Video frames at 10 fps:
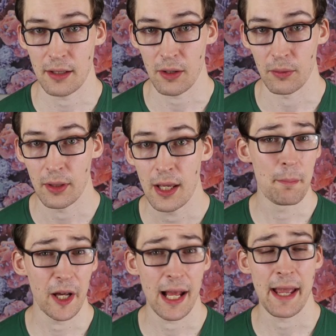known.
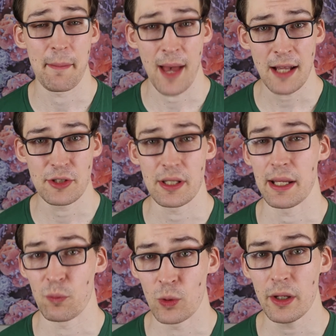But I imagine
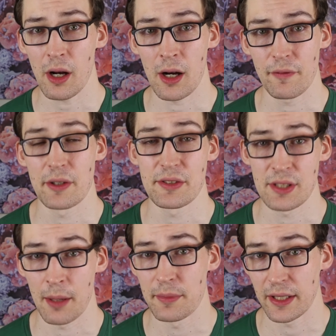it would offer
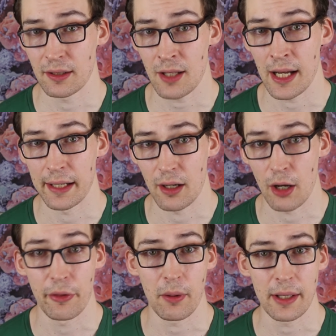some decline,
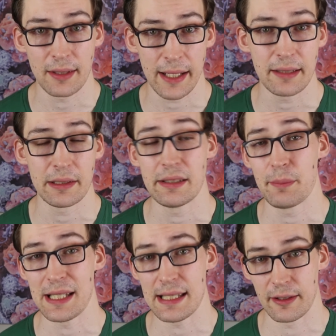although unlikely
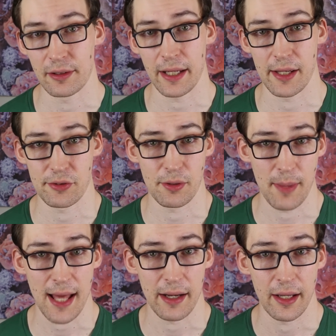to be nearly as
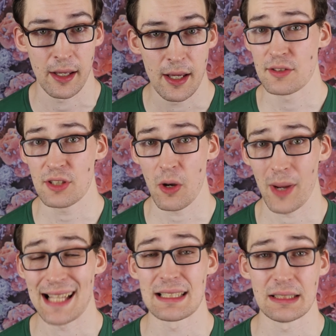dramatic.
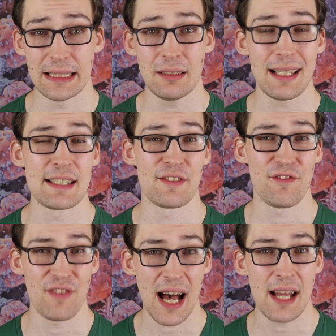So as little as
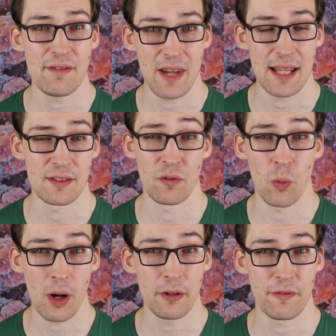five days of
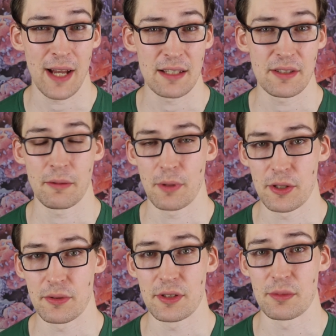water fasting
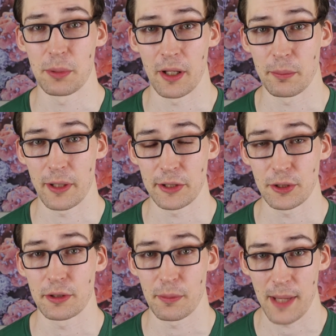reduces blood
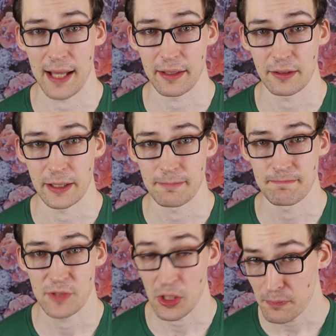pressure dramatically.
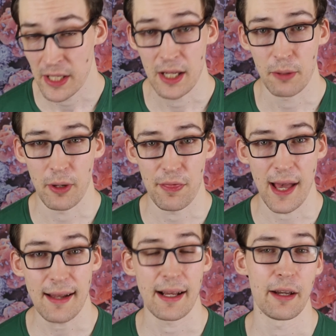So with
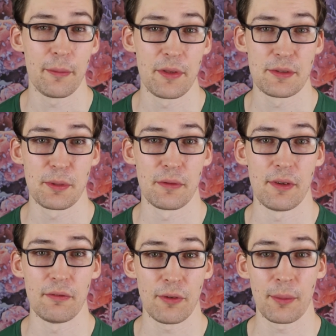that, I hope this
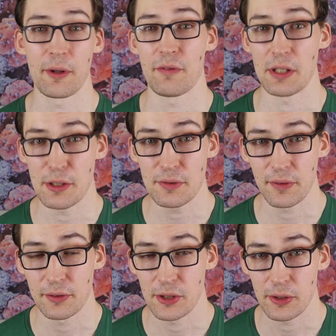proved informative and
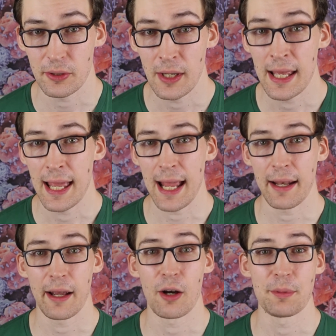useful to you,
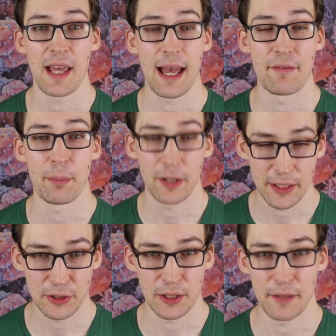and I hope to have the
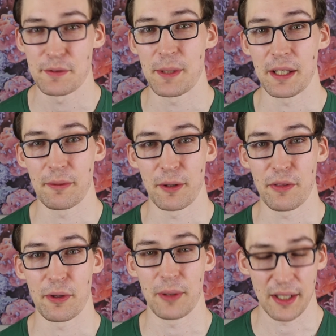pleasure of speaking
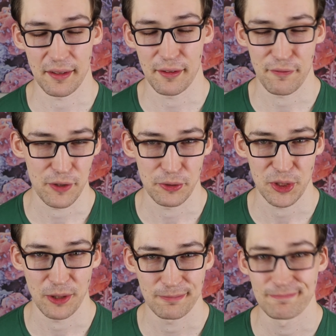with you in the
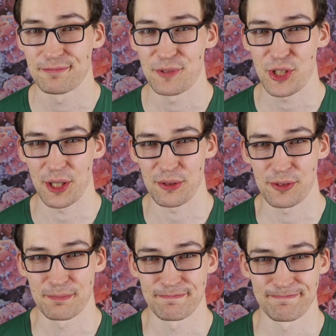future. Cheers.